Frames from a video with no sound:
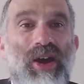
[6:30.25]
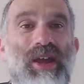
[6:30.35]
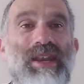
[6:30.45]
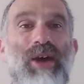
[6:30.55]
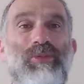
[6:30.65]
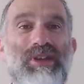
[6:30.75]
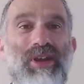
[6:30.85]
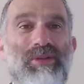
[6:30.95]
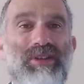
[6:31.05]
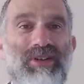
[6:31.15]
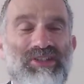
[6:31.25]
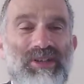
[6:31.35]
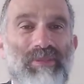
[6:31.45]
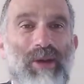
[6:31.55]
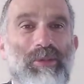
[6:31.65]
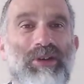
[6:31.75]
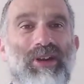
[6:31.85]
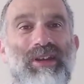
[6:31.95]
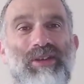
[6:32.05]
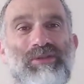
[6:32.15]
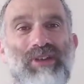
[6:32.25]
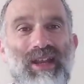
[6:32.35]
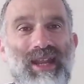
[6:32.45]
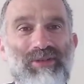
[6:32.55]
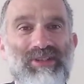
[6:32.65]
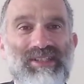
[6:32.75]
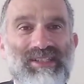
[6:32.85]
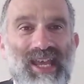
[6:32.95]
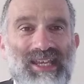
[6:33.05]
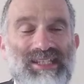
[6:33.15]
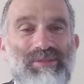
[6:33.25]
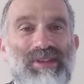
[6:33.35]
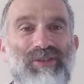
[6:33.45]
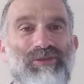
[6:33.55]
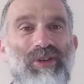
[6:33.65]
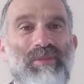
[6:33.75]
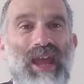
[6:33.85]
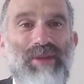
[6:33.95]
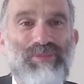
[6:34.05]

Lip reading: Now we know that on Shabbat we're not allowed to take something from a